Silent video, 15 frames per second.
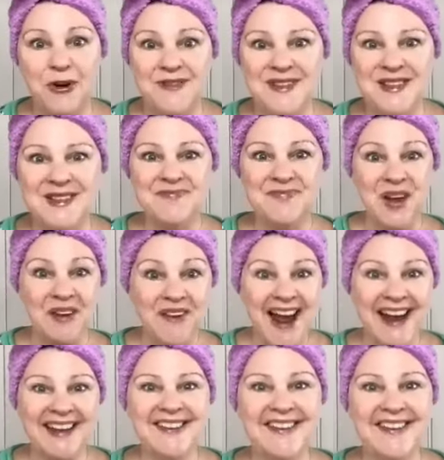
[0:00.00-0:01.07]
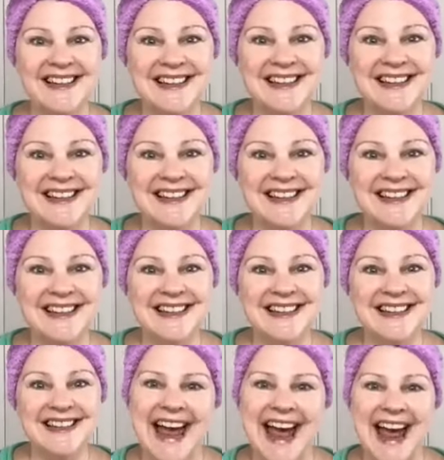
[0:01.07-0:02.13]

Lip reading: All right, congratulations once again.